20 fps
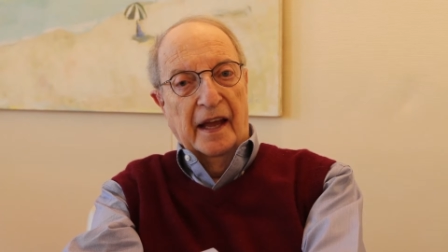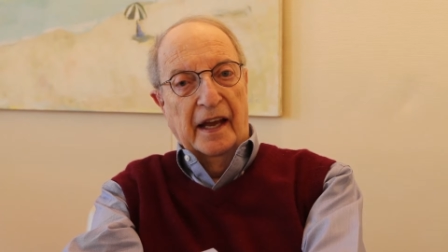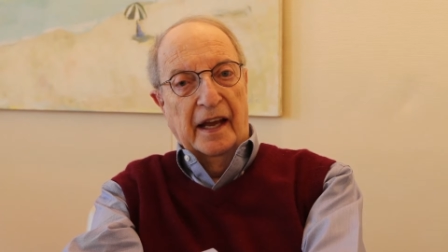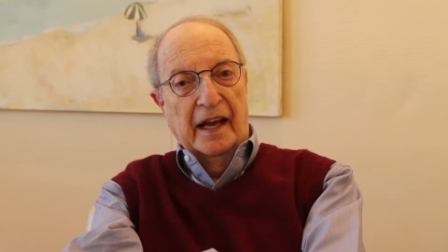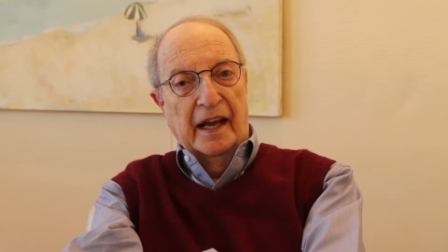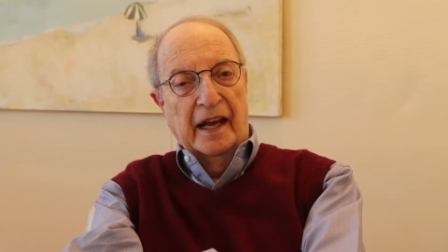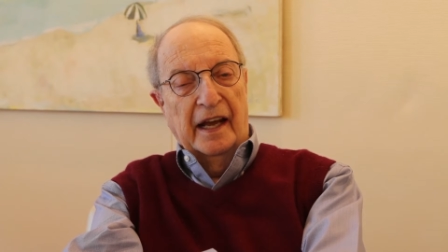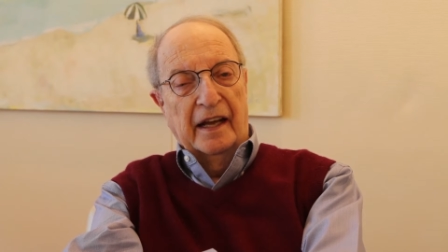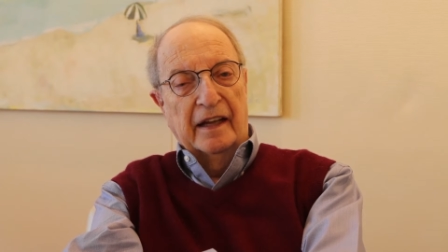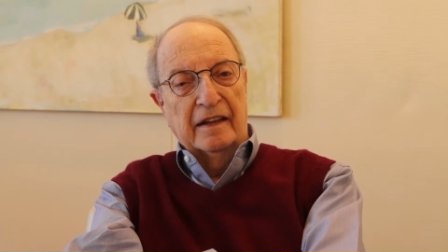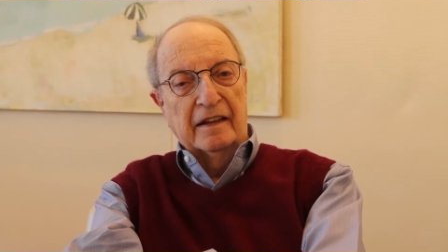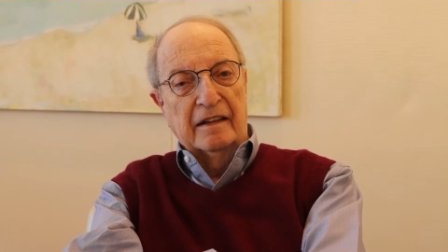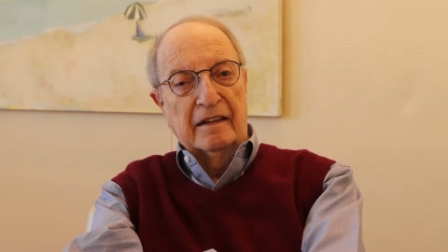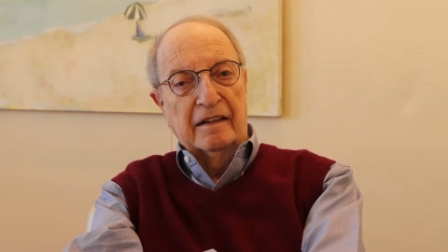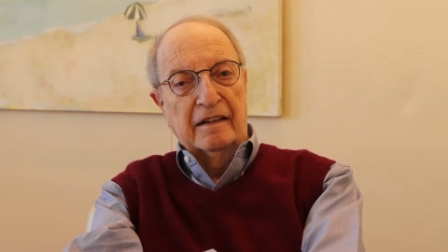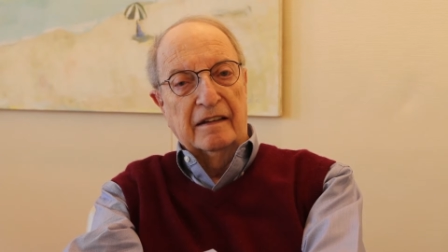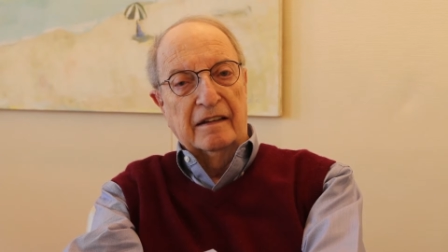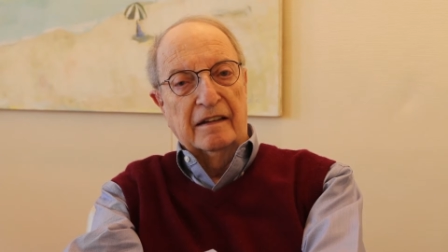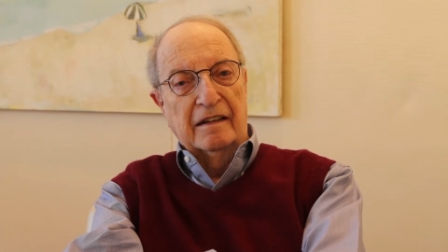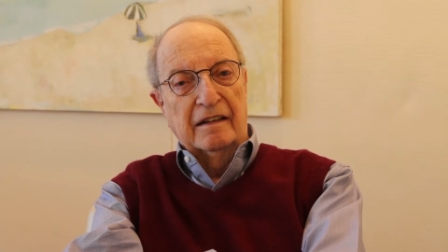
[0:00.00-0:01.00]

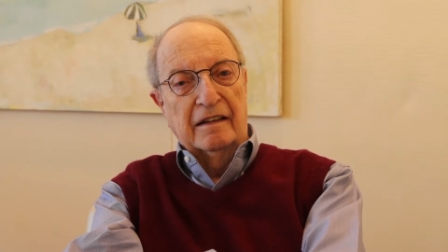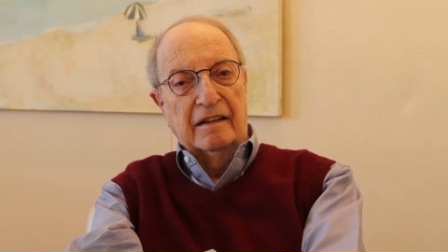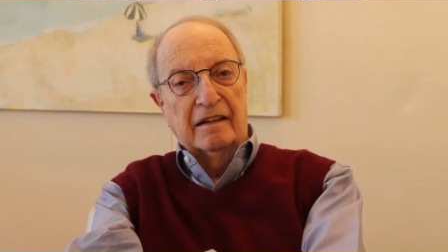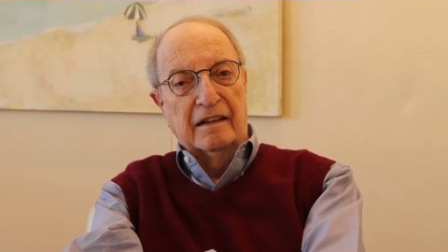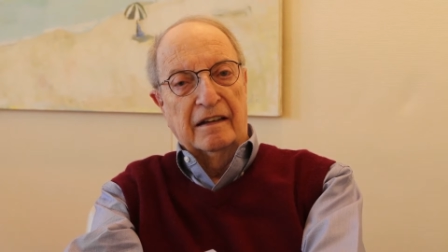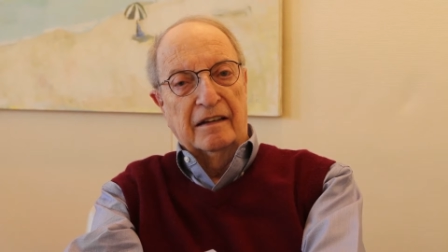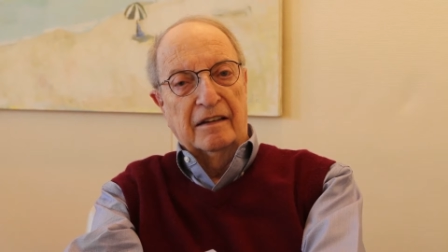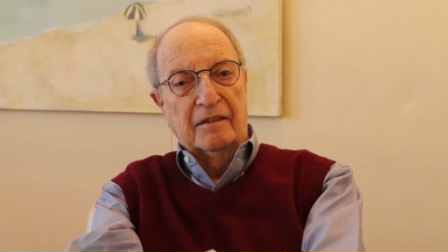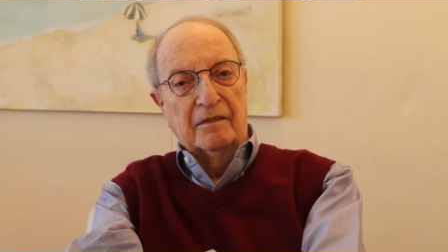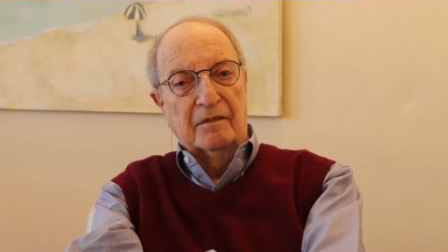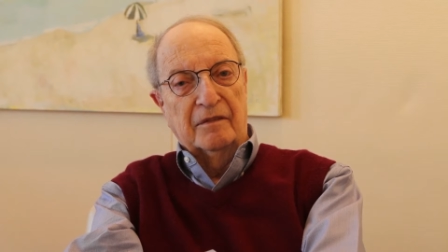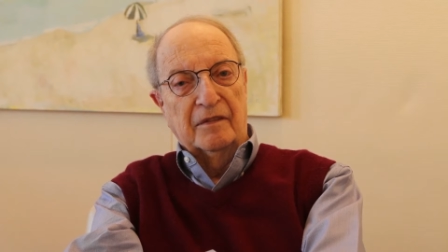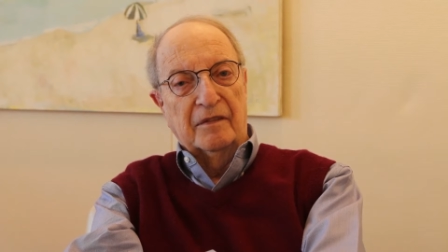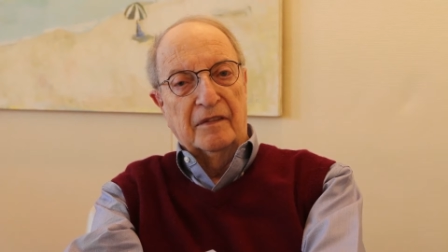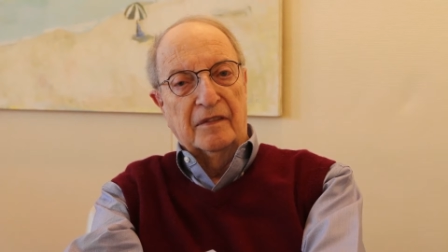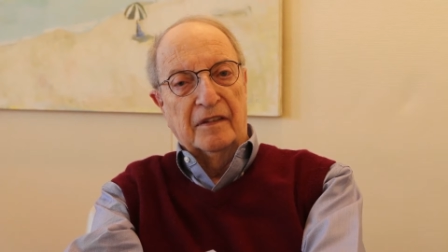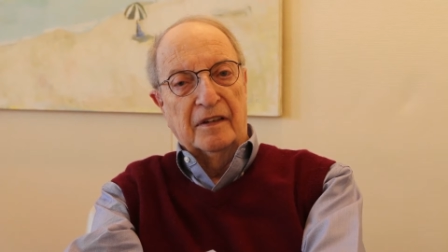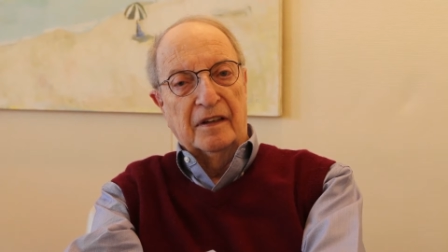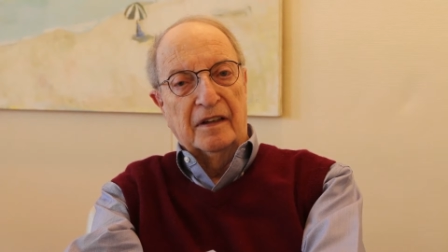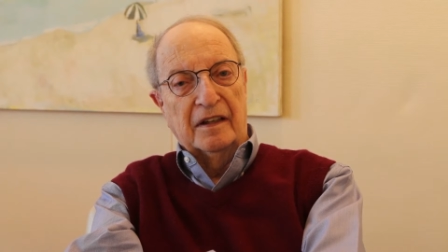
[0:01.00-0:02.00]
And um,
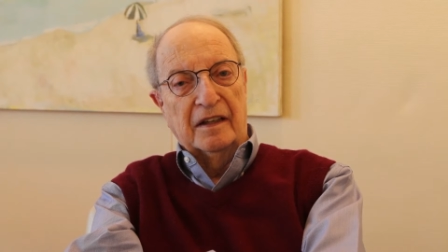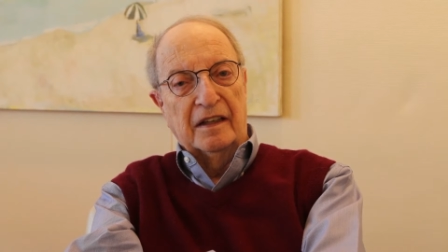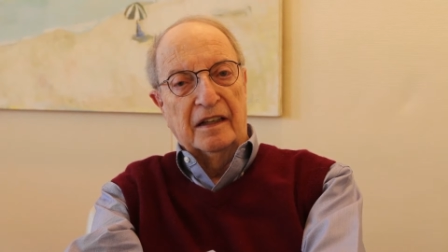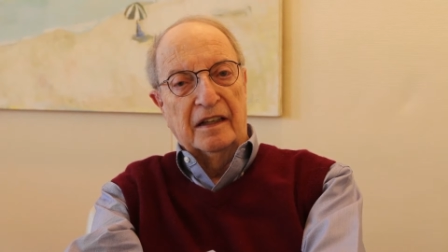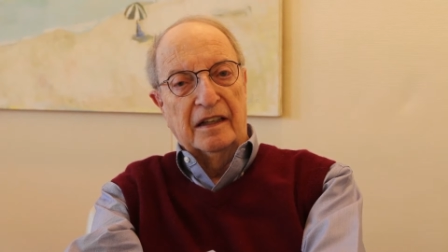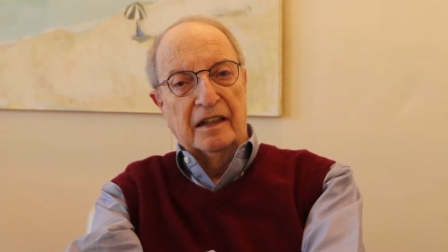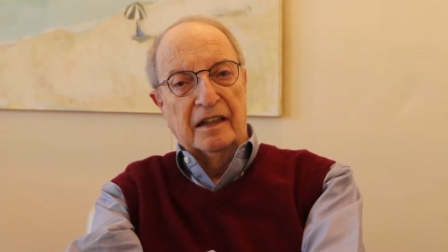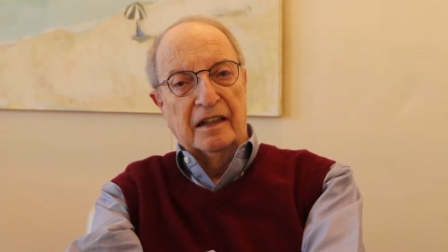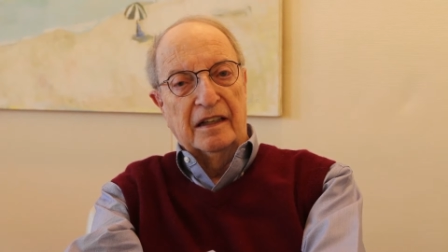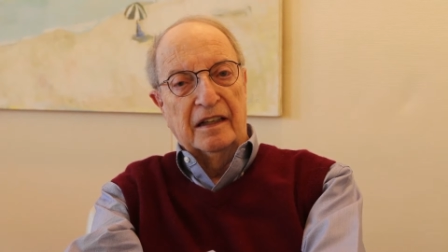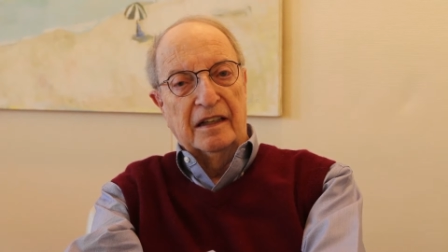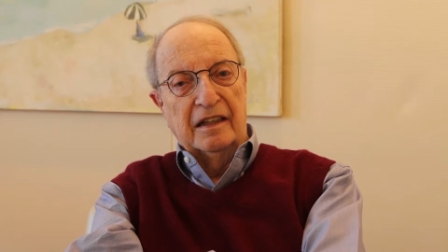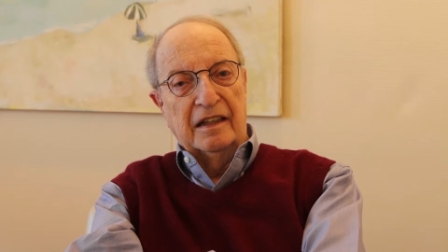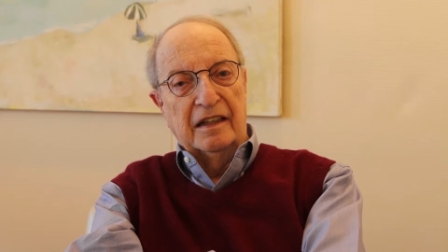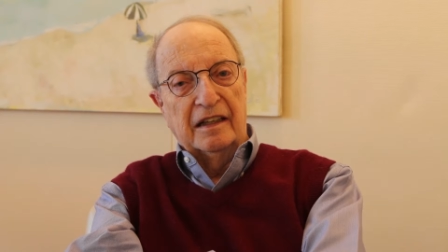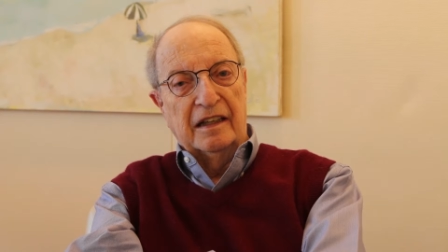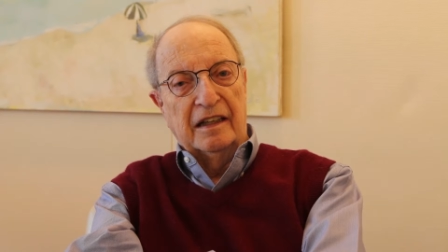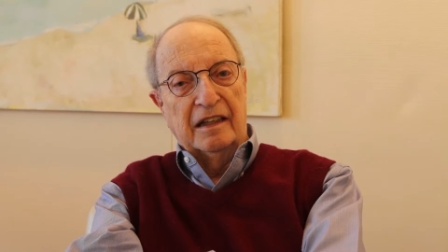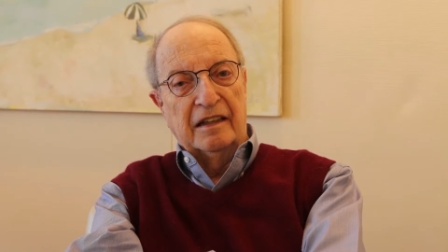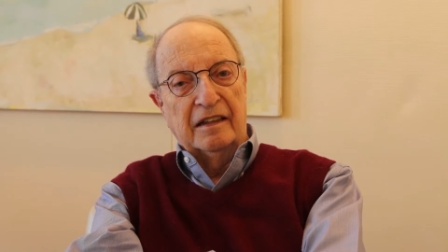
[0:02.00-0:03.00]

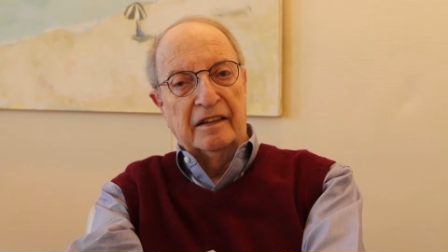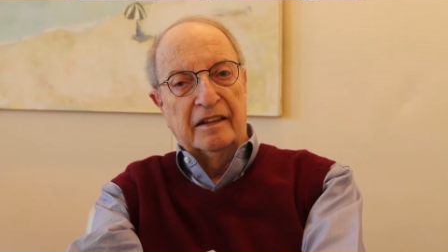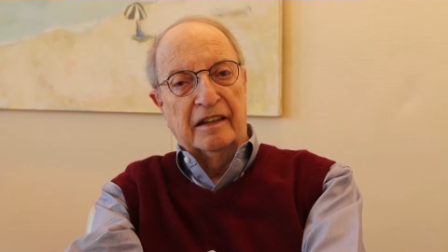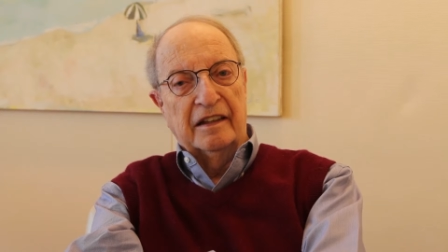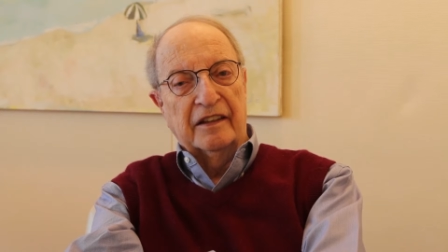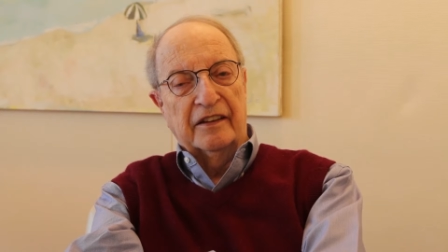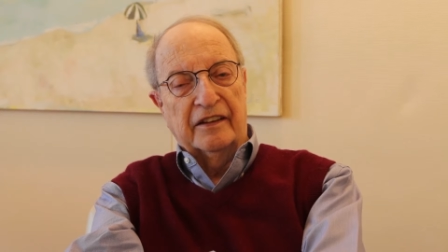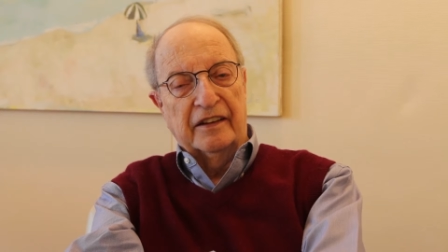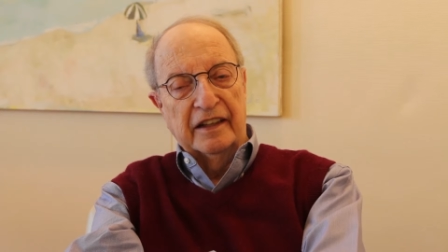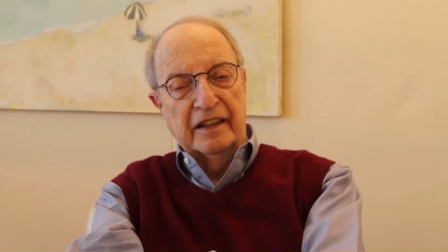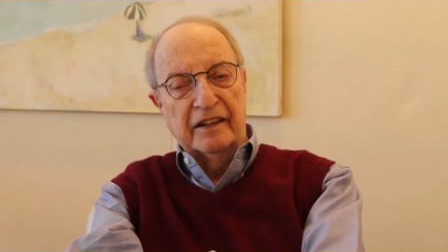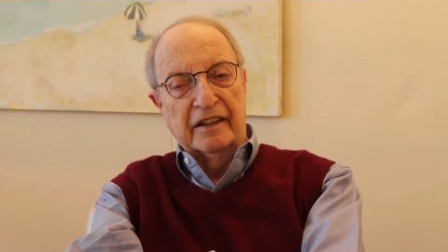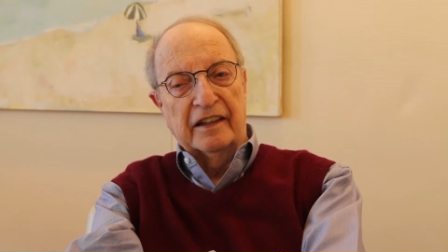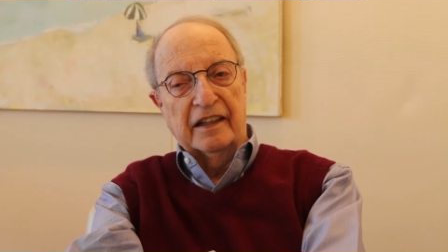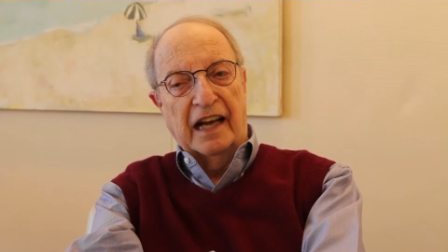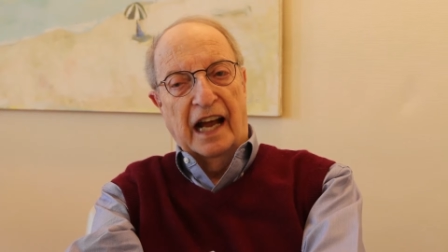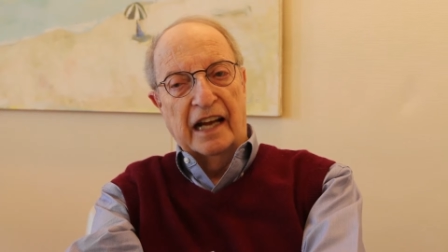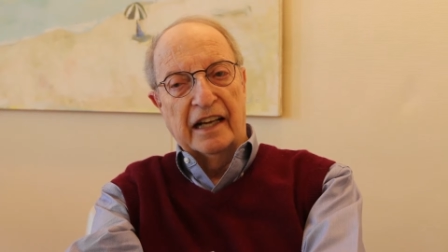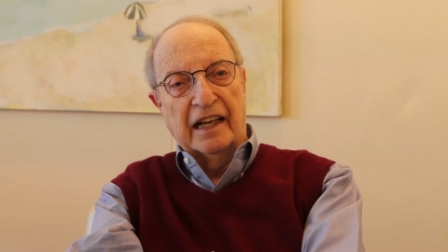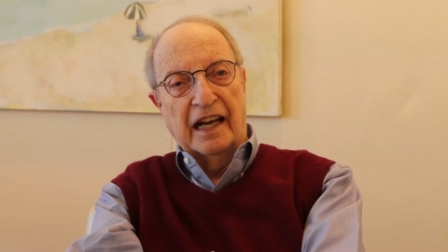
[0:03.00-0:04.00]
the thing
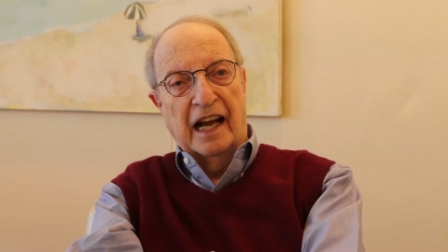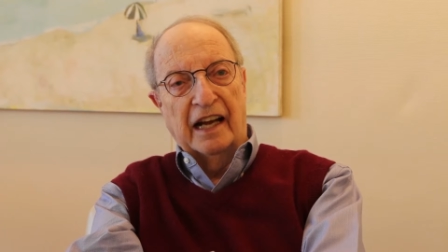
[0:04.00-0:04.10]
that I,